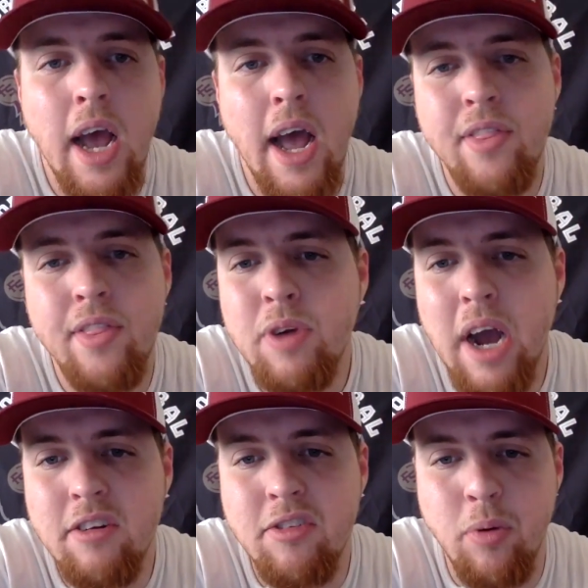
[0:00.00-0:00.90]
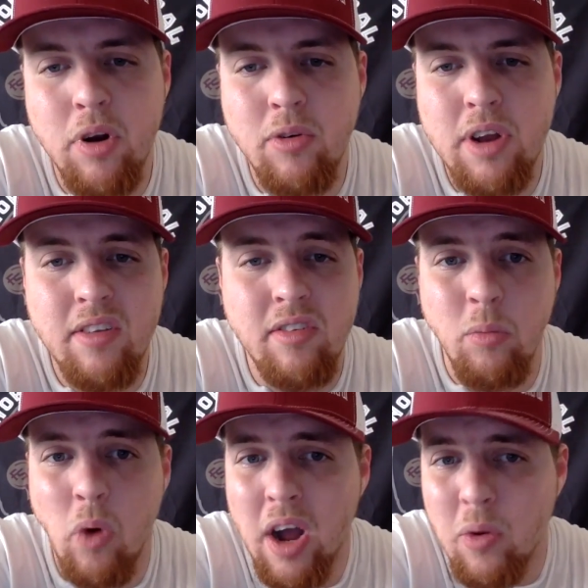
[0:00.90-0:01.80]
And then you kind of sprinkled in
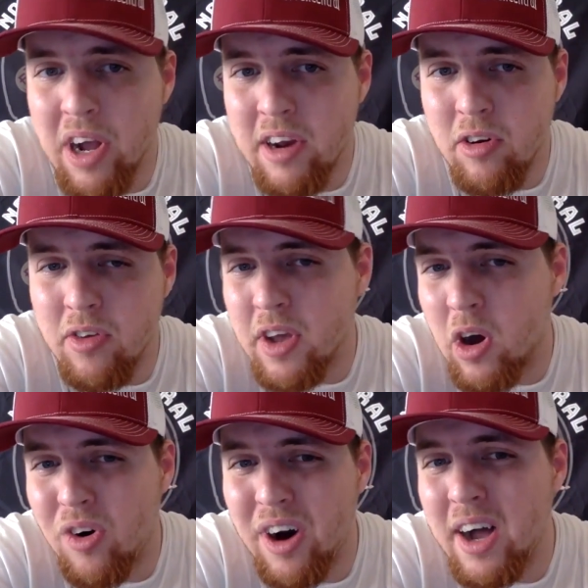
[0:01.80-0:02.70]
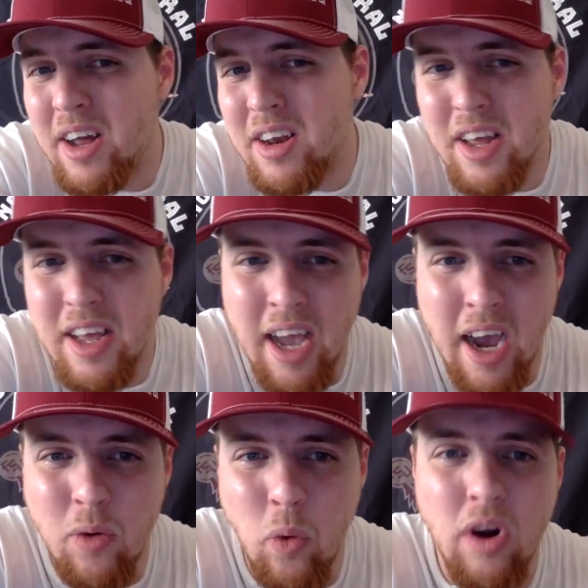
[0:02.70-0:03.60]
some Wyatt Rector in the goal line. It
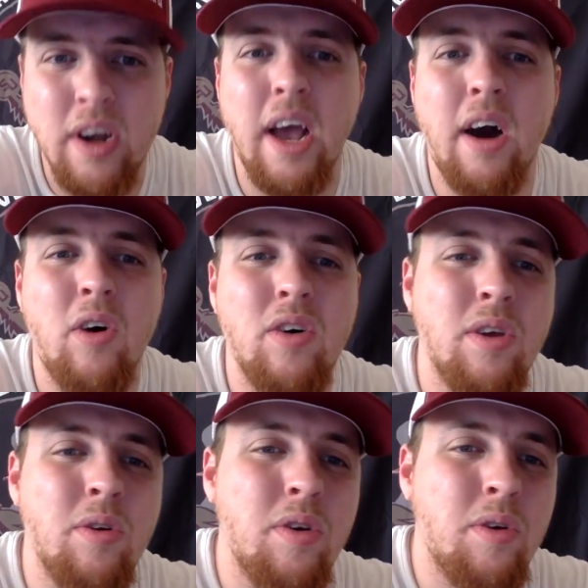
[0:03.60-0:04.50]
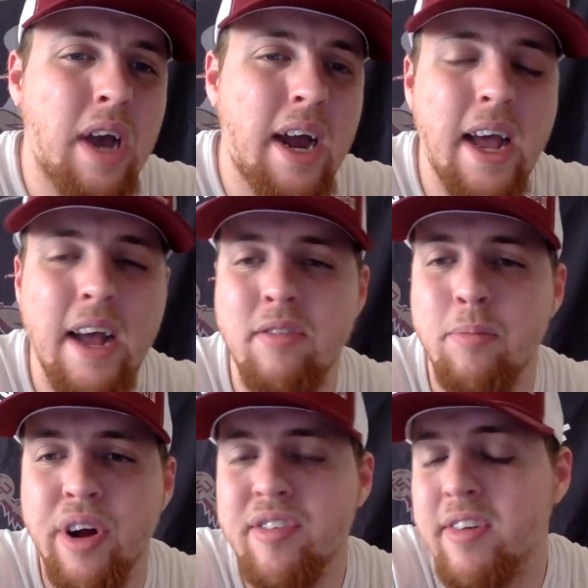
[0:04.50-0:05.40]
kind of worked out. You kind of had
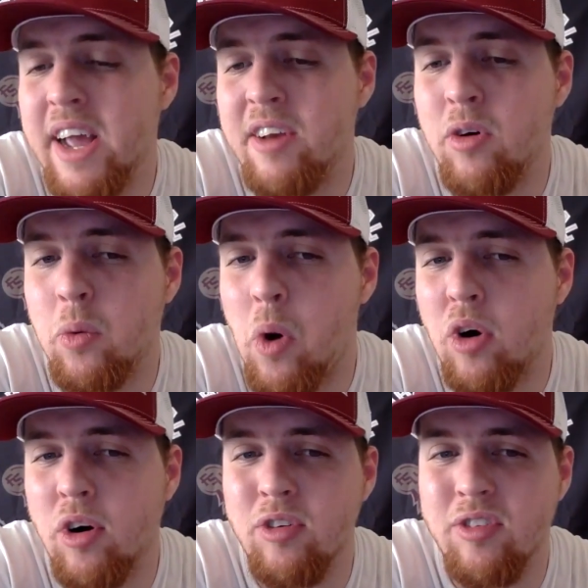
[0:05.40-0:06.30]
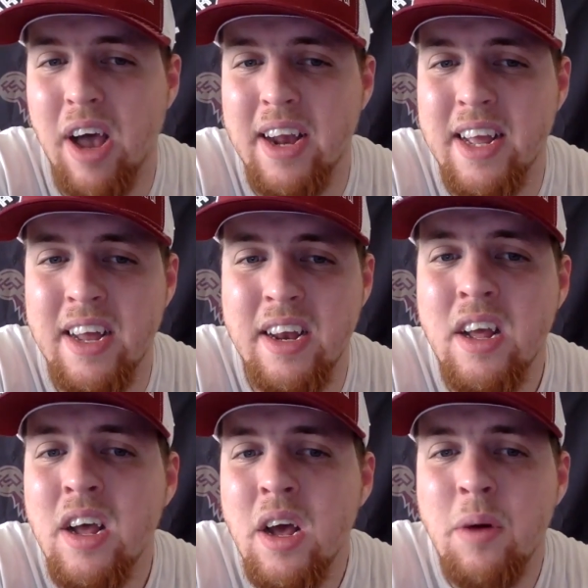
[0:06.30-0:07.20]
some Preston Daniel walk-on tight end,
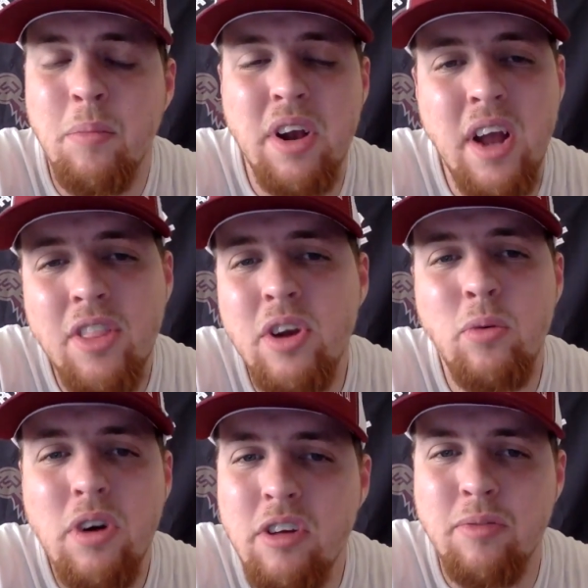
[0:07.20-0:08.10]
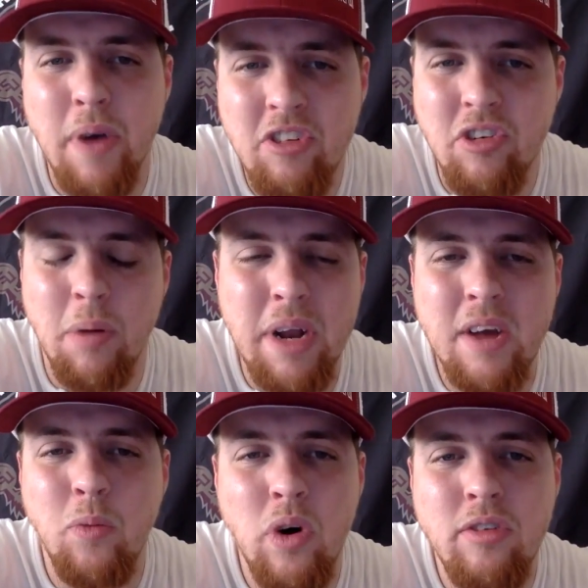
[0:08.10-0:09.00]
but nothing really special. I mean,
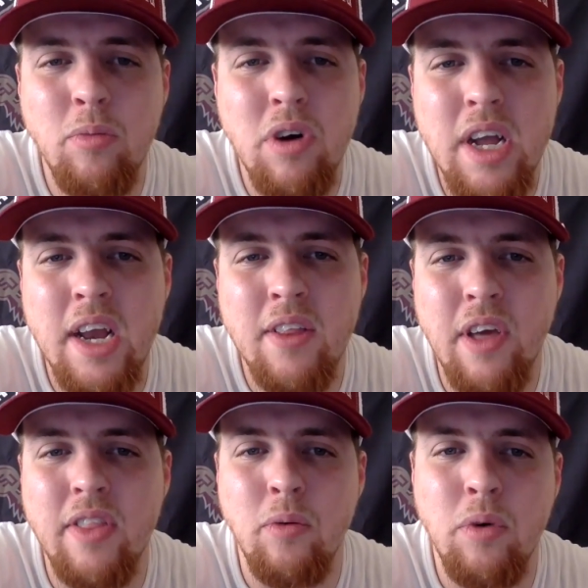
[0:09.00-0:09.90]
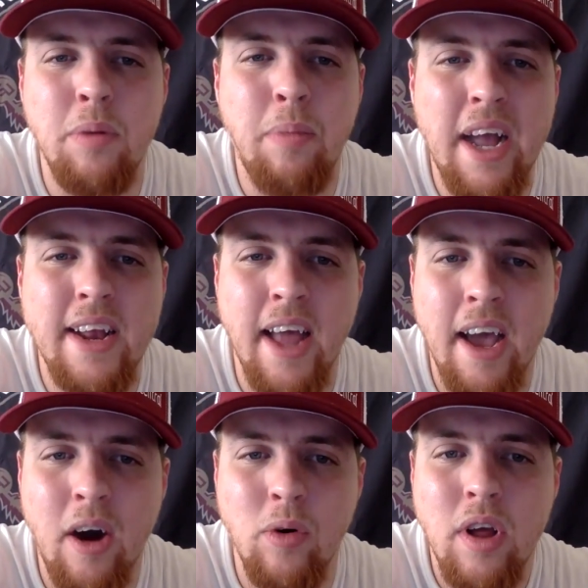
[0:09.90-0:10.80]
it wasn't really anything that really panned
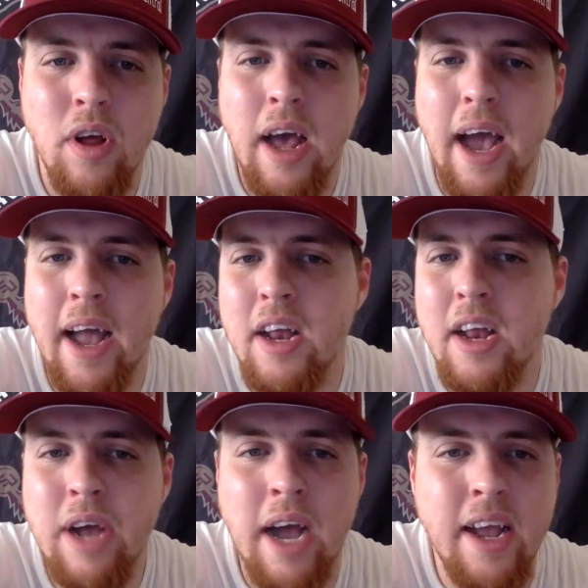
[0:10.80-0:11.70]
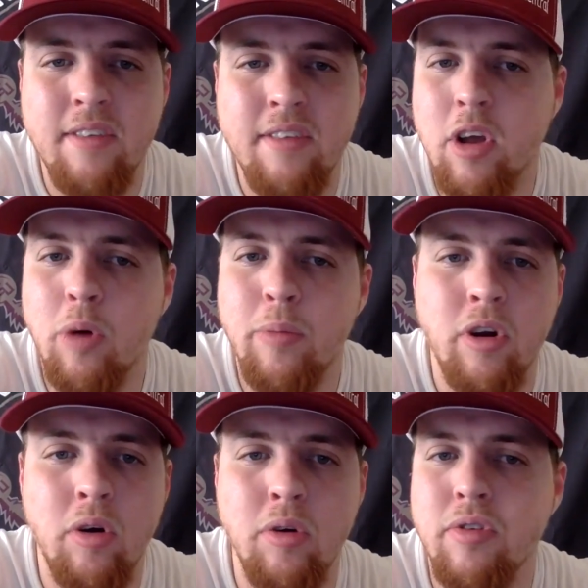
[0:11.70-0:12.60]
out. And you got guys like Kobe
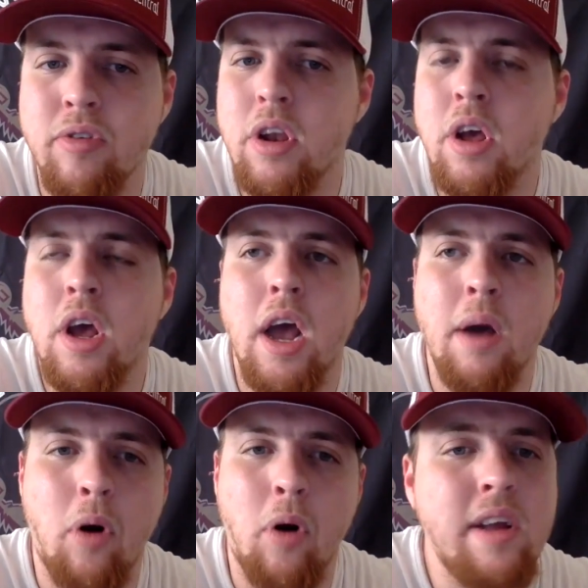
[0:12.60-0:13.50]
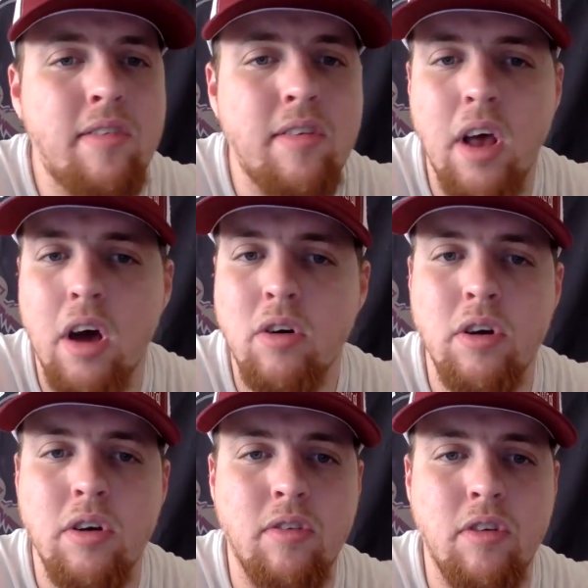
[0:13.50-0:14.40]
Gross and Marquise and
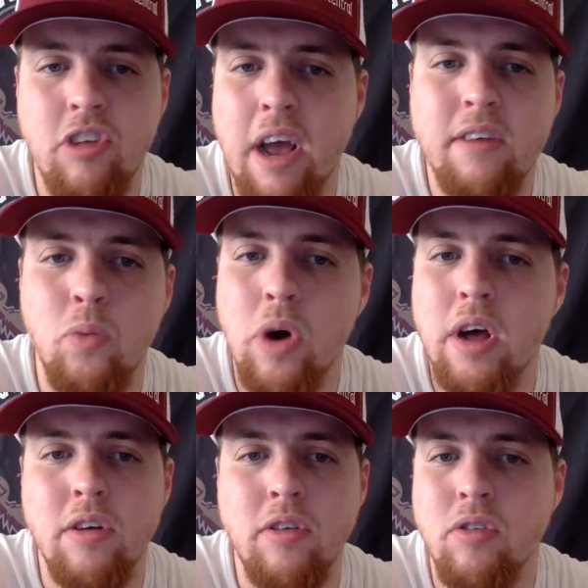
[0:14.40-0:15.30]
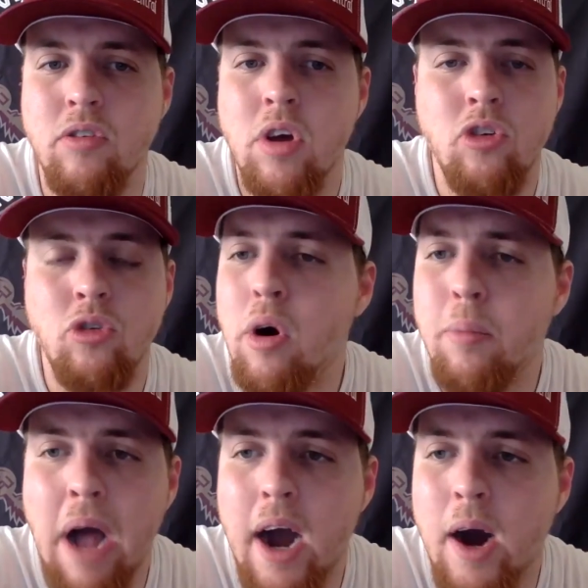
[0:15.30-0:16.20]
Douglas and Jackson West and
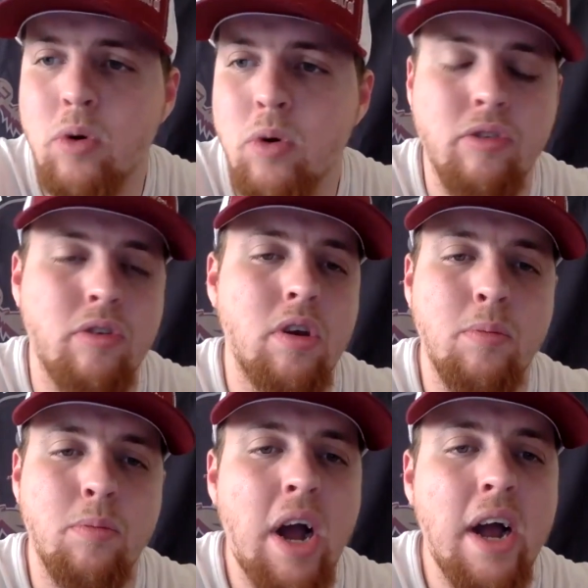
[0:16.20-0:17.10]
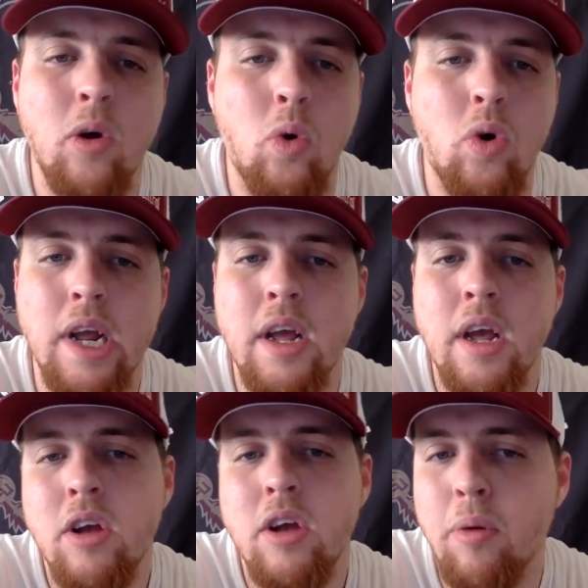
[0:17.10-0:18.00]
Jarrell Powers and Brian Courtney.
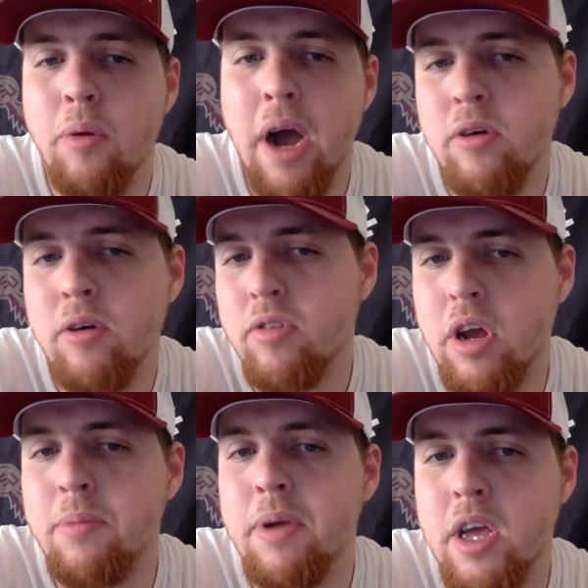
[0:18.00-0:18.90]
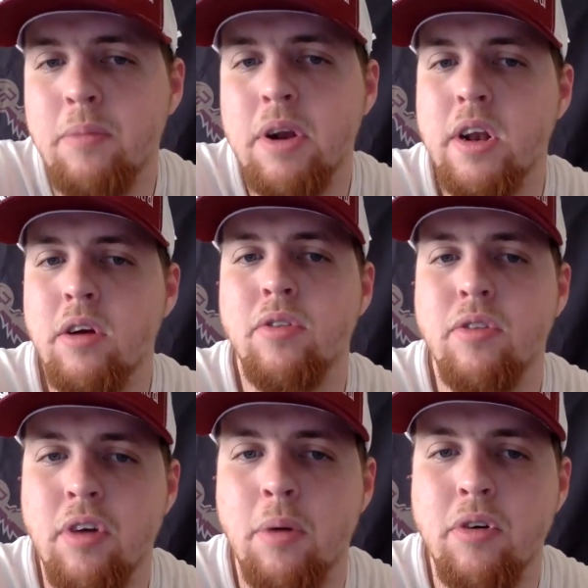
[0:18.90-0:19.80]
Jarrell Powers is going to be coming in during
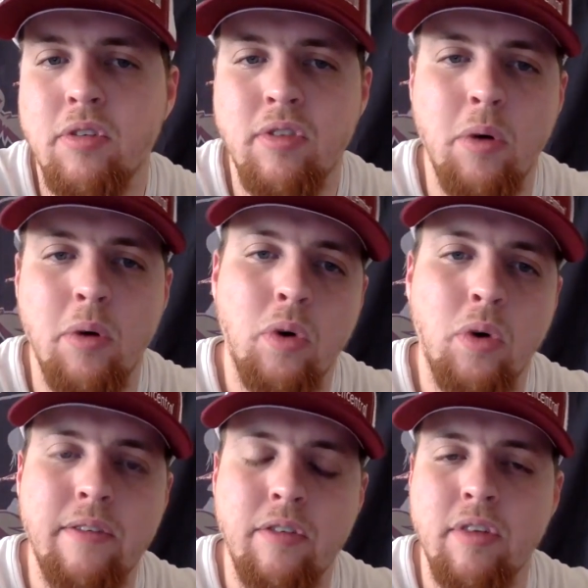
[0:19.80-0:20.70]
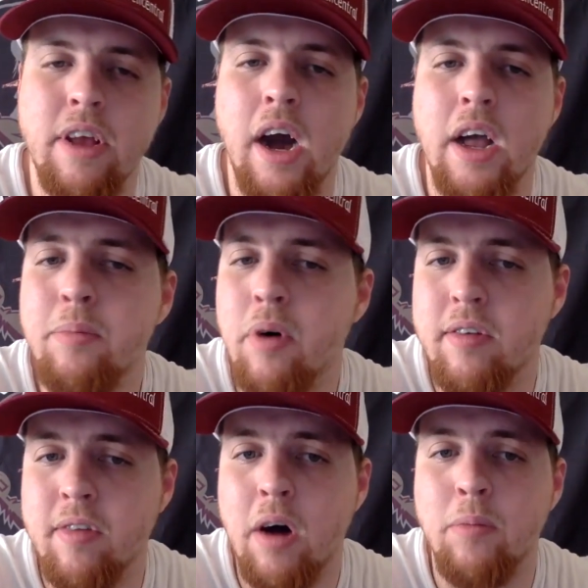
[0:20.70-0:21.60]
the summer, so we're going to have to see how he
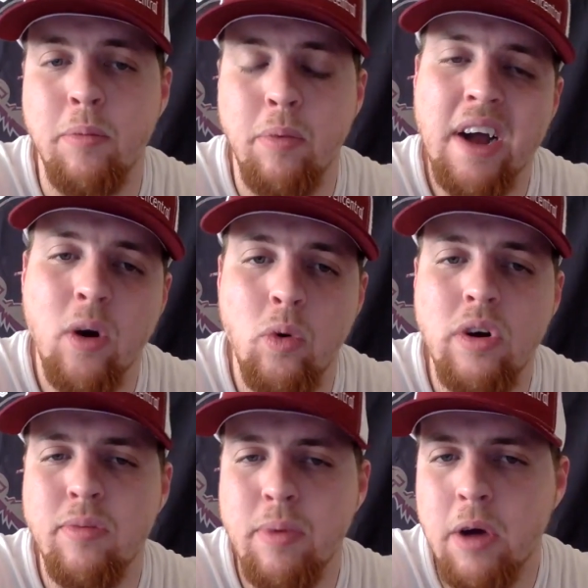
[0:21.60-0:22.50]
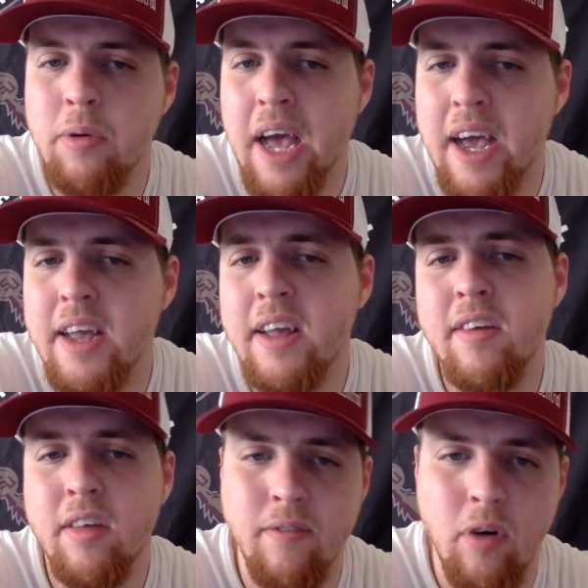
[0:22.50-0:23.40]
plays out. But Brian Courtney's been okay.
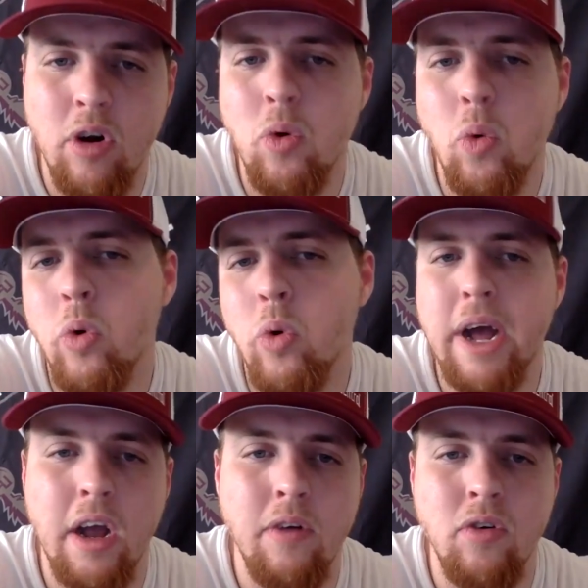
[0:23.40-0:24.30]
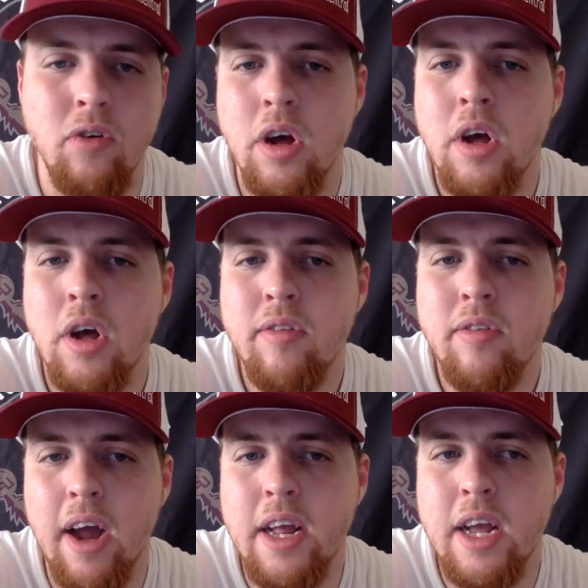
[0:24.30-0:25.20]
converted quarterback over to
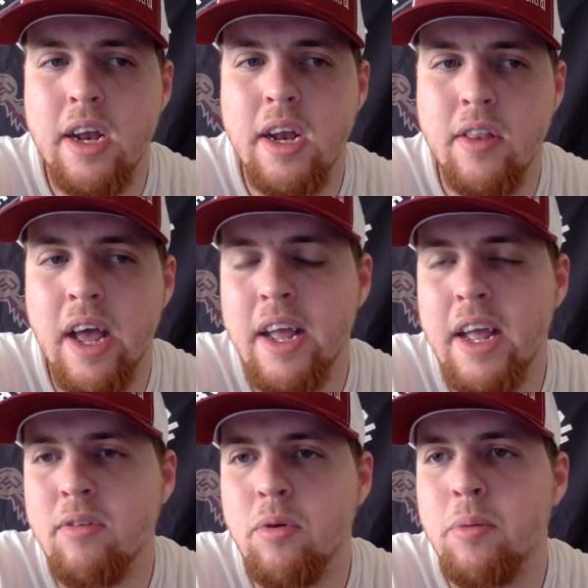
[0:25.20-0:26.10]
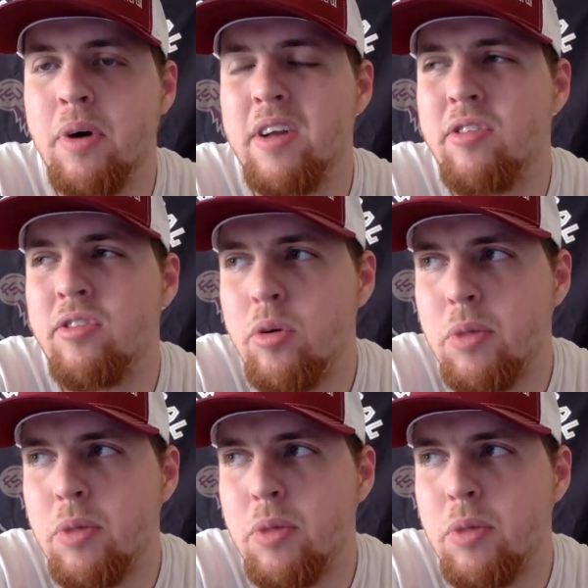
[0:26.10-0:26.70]
tight end, and he hasn't really played too